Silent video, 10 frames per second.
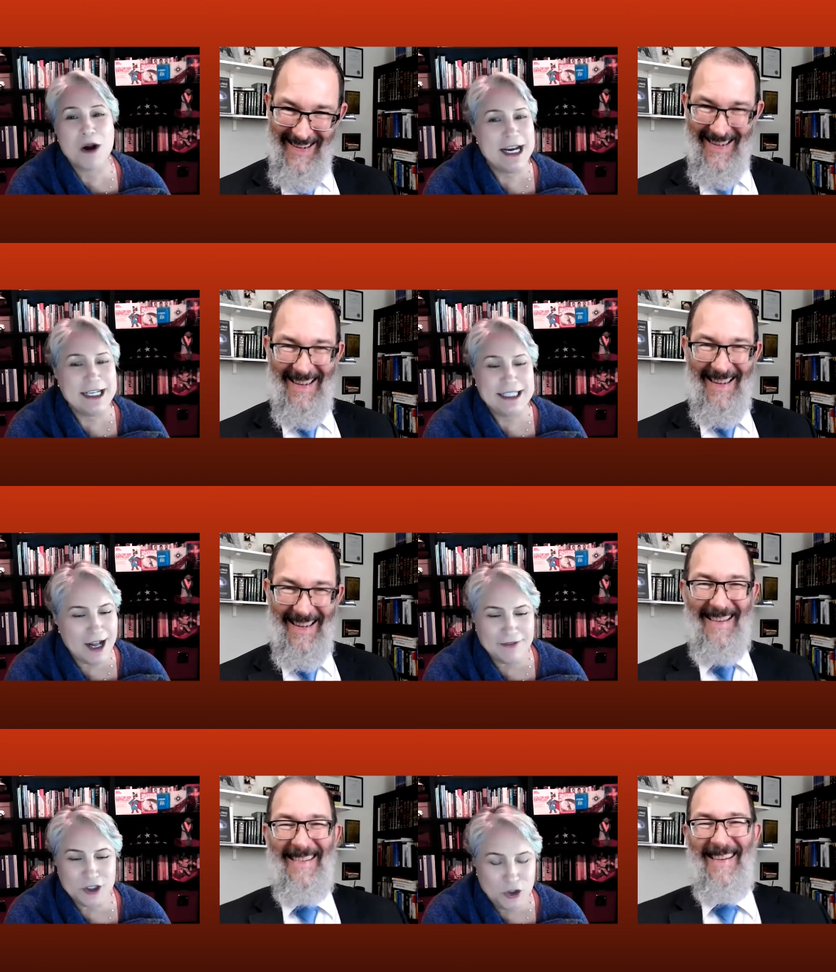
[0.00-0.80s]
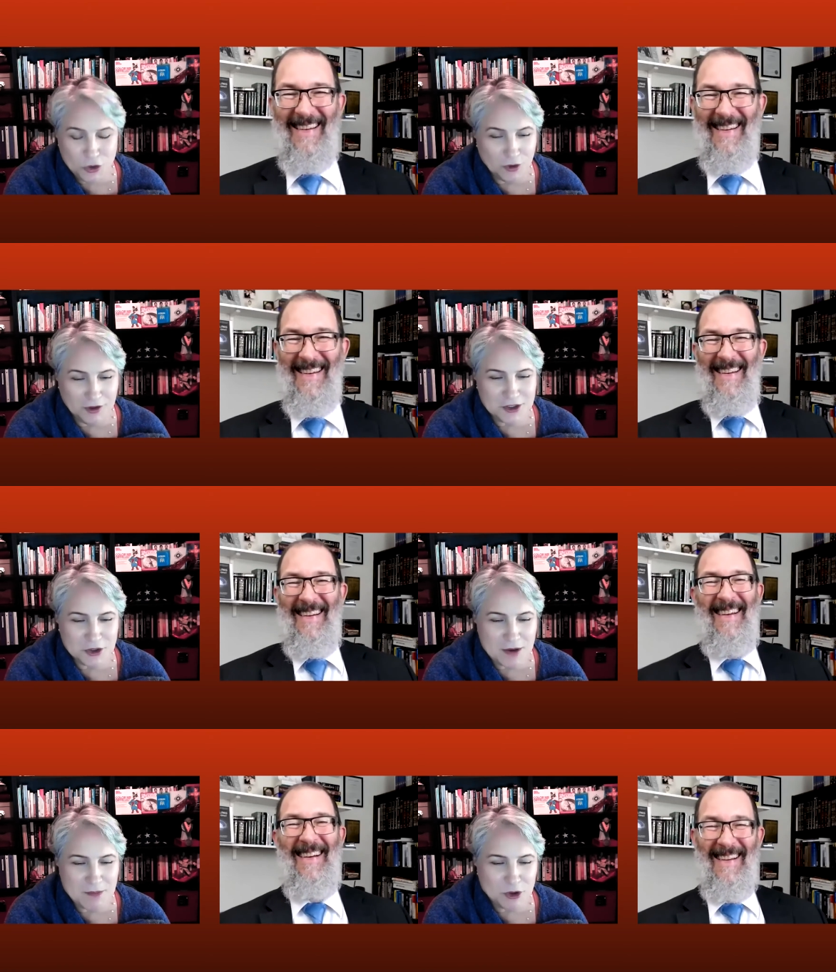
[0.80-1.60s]
Speaker 1: right. they have to do it.
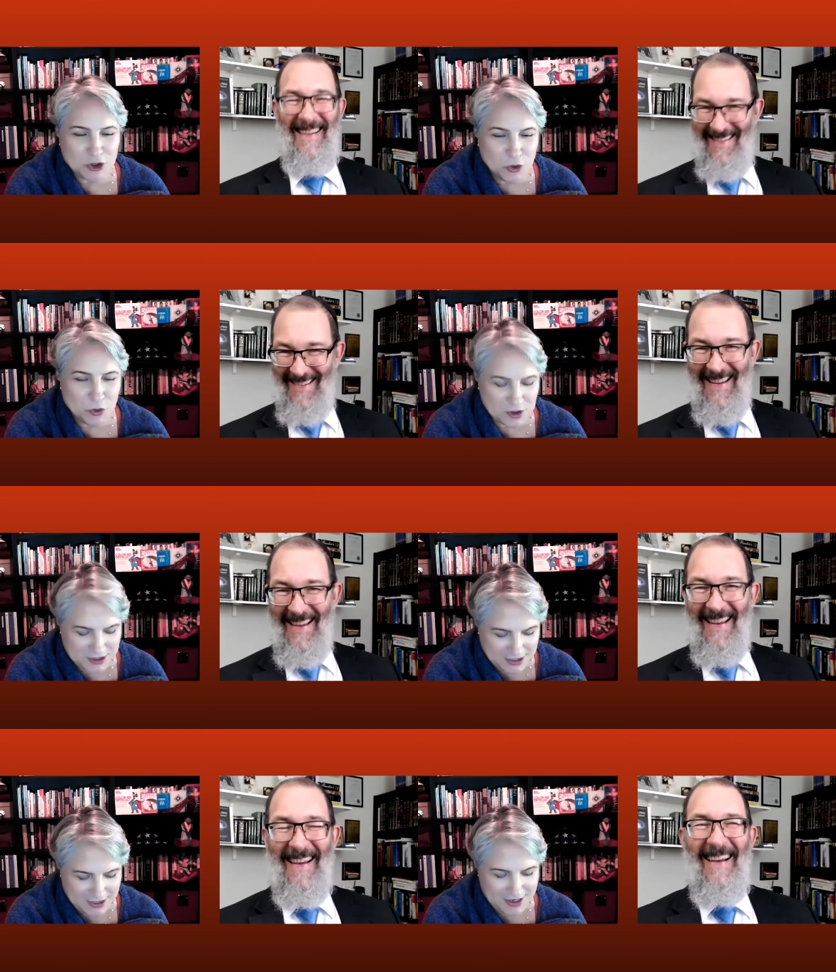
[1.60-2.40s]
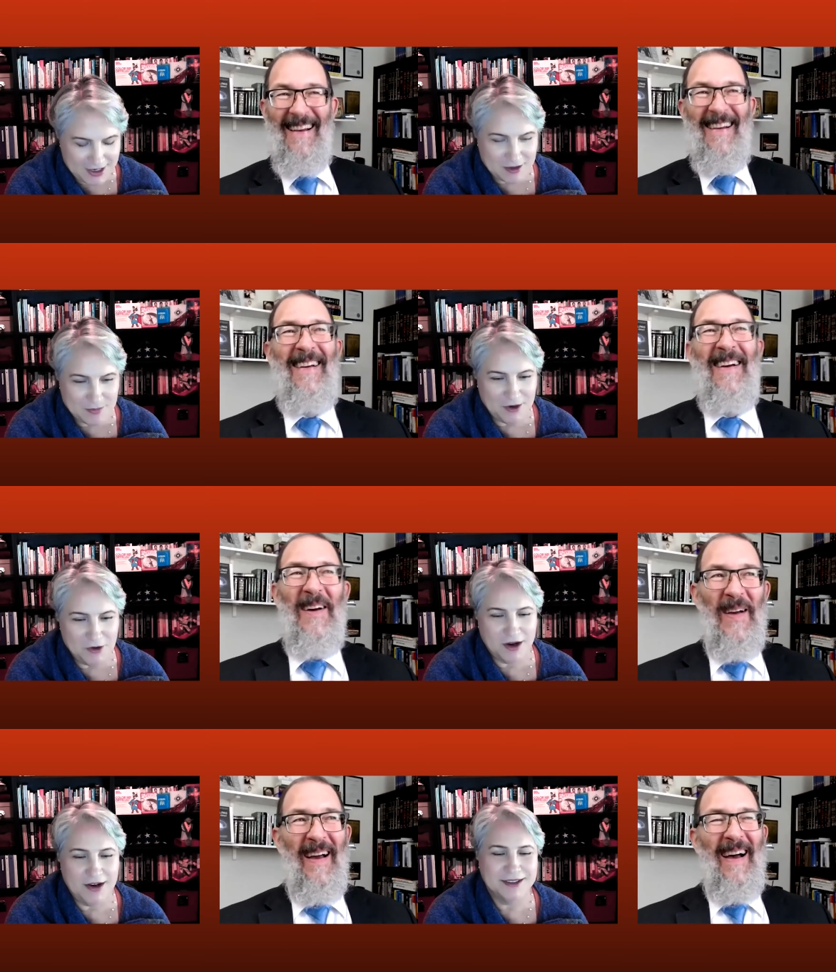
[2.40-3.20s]
So number two is the enemy.
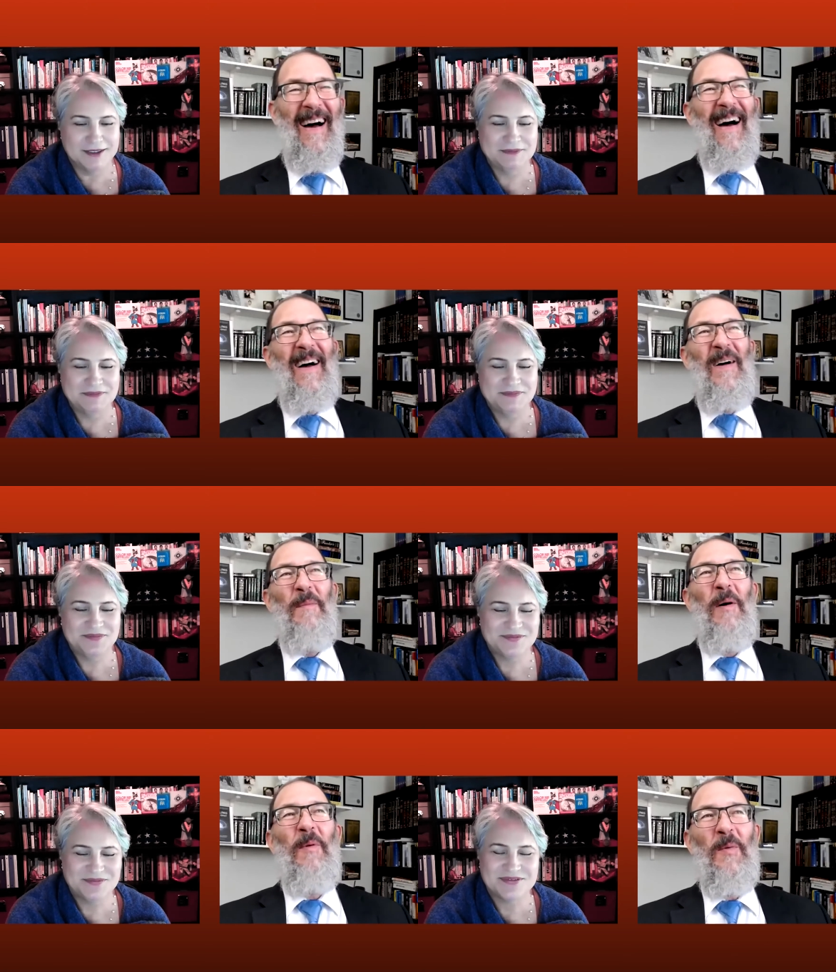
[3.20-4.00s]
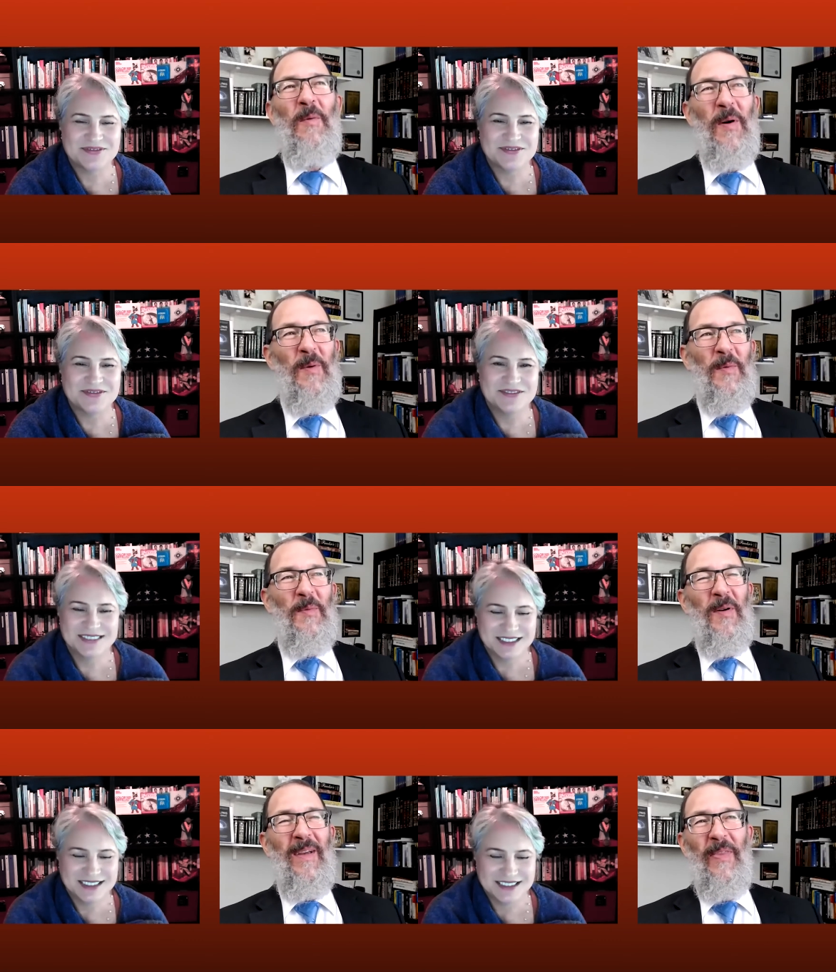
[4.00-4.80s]
Okay.
Speaker 2: But we'll we'll
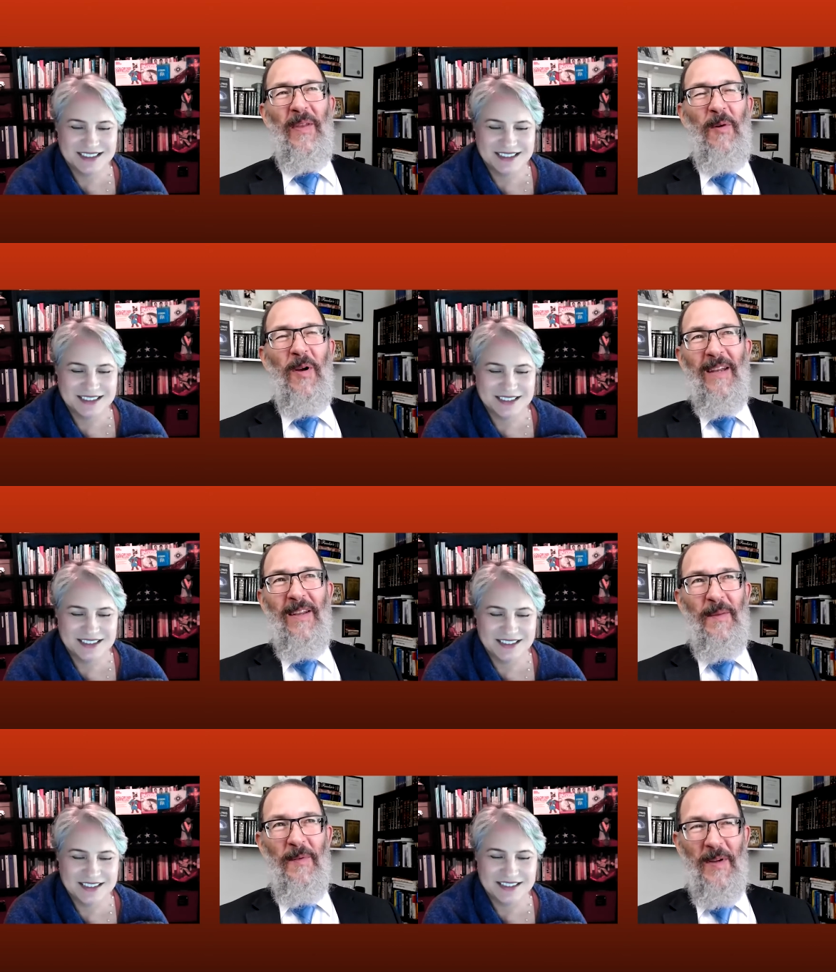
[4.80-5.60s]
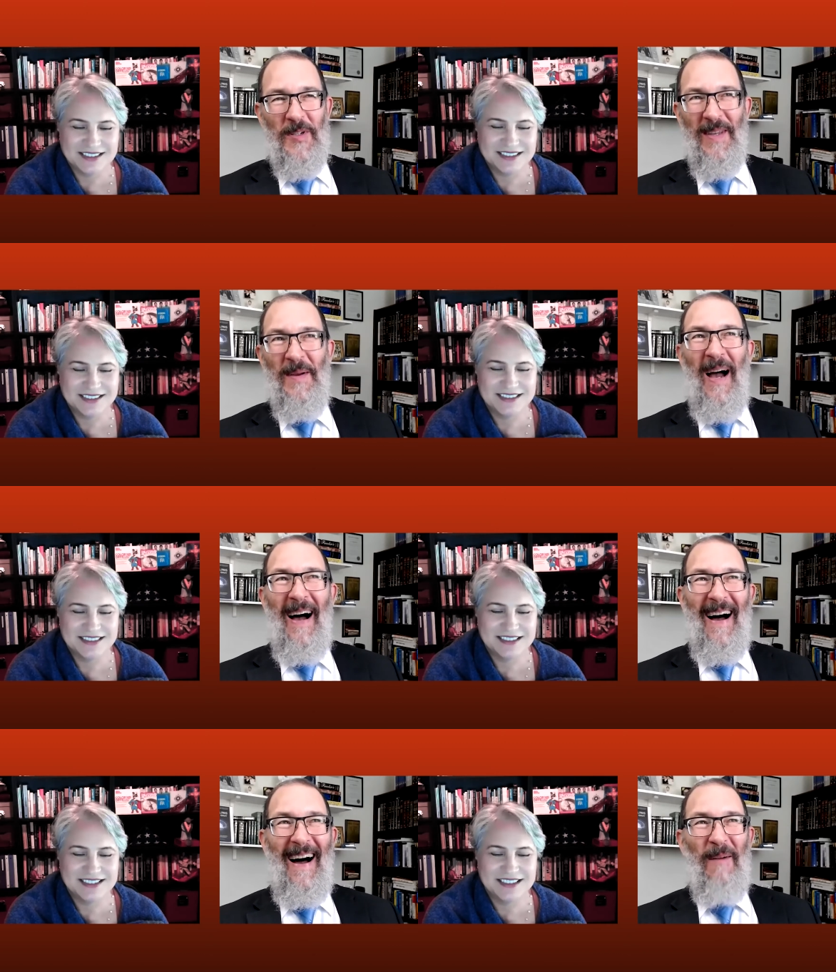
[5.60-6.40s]
we'll, we'll get them. We'll get to them eventually.
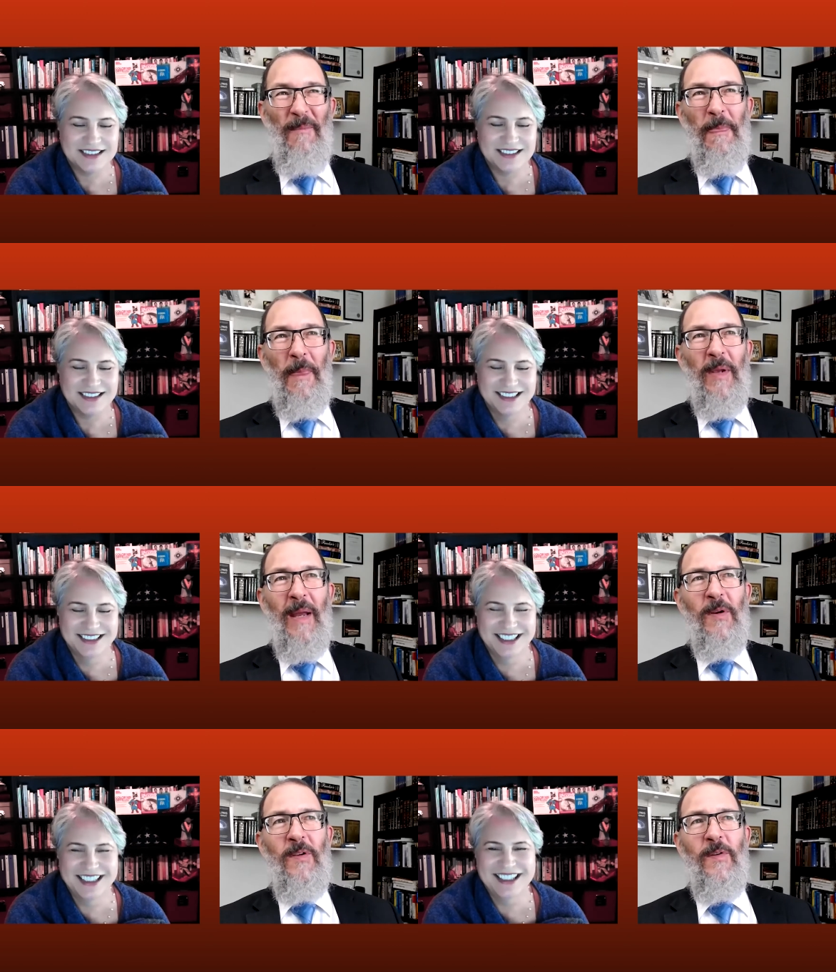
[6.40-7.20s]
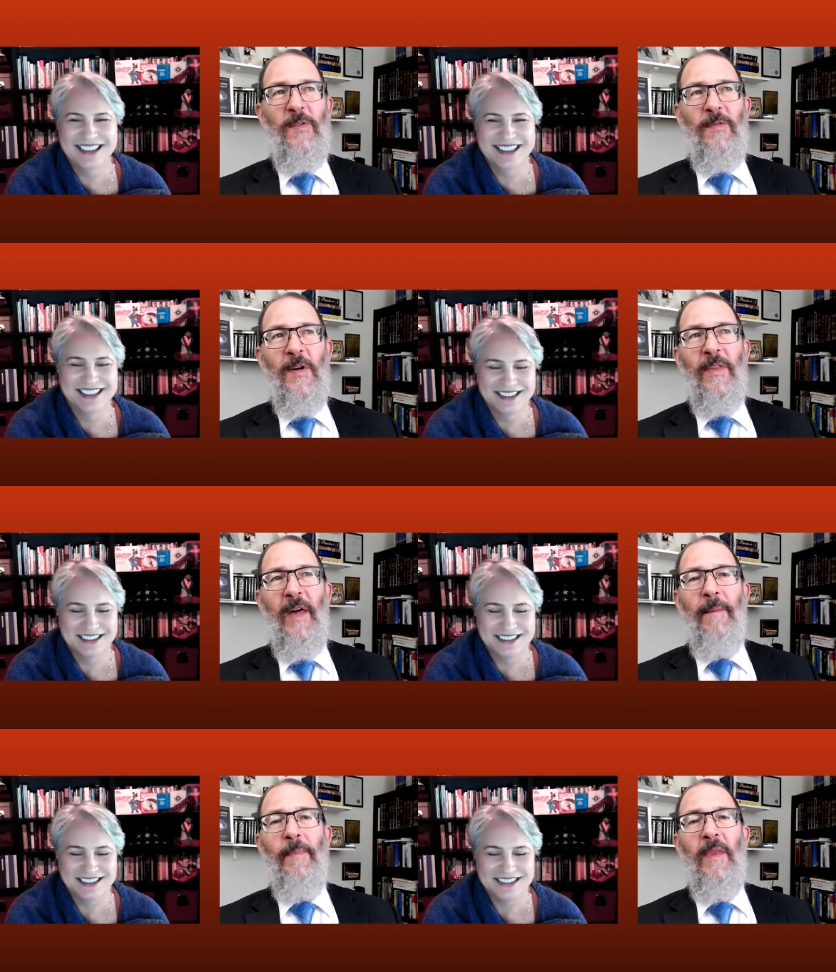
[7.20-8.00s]
Um, but number two is fear.
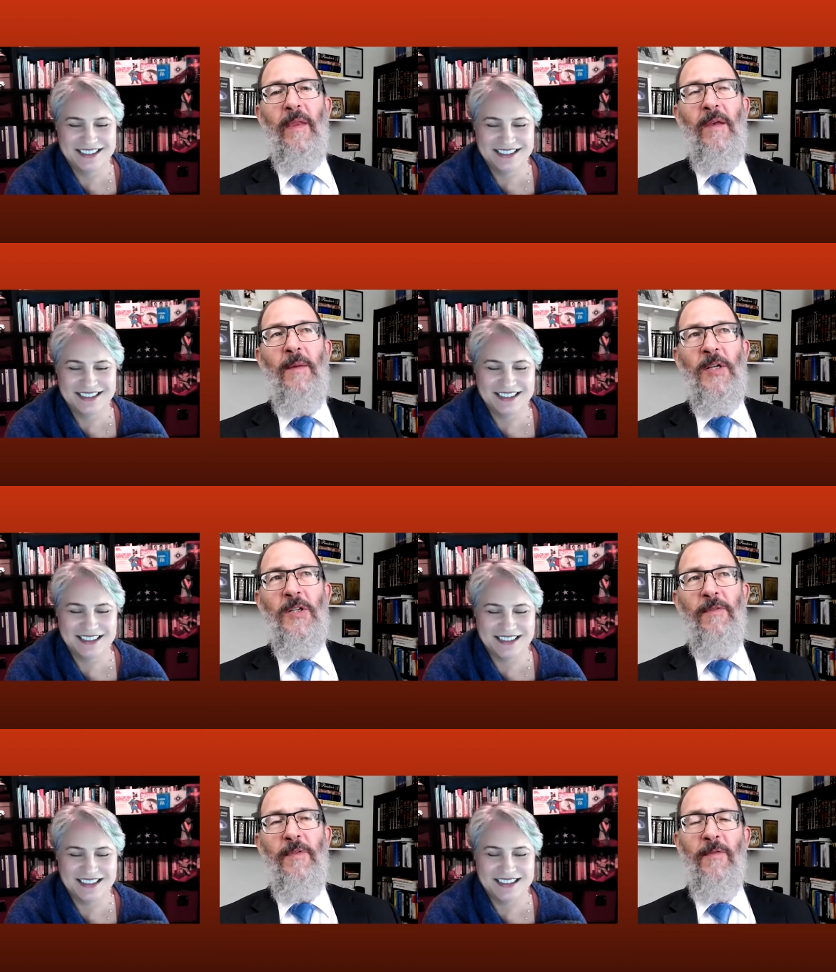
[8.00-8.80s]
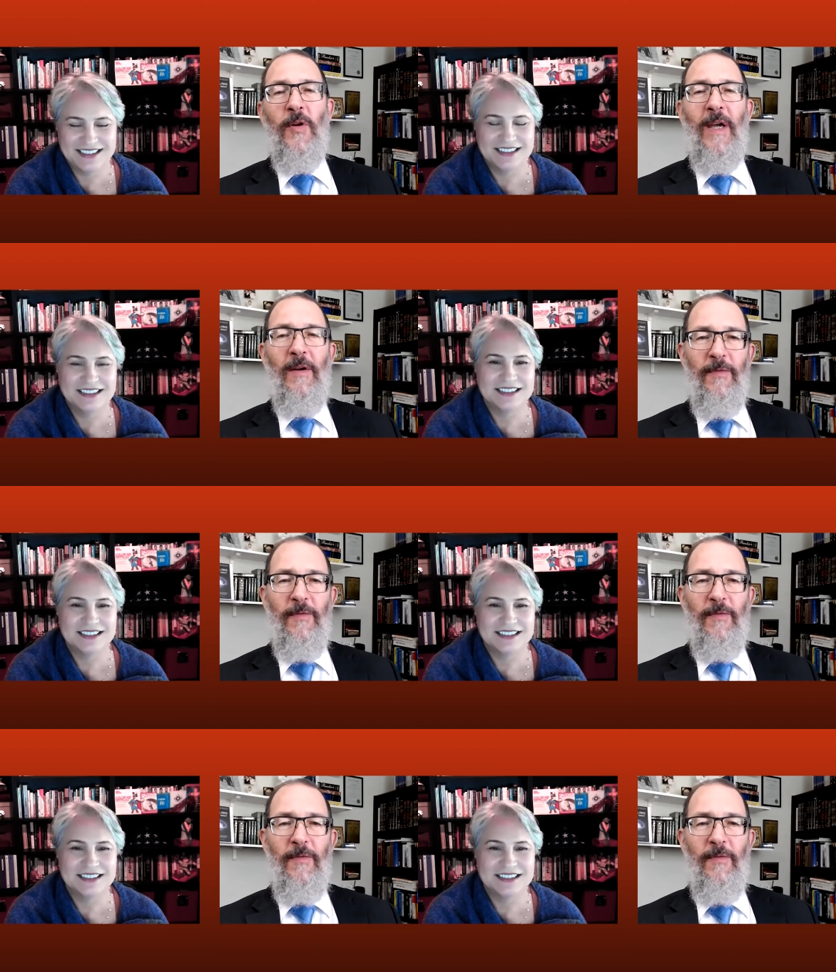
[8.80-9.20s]
That you mentioned the fear of looking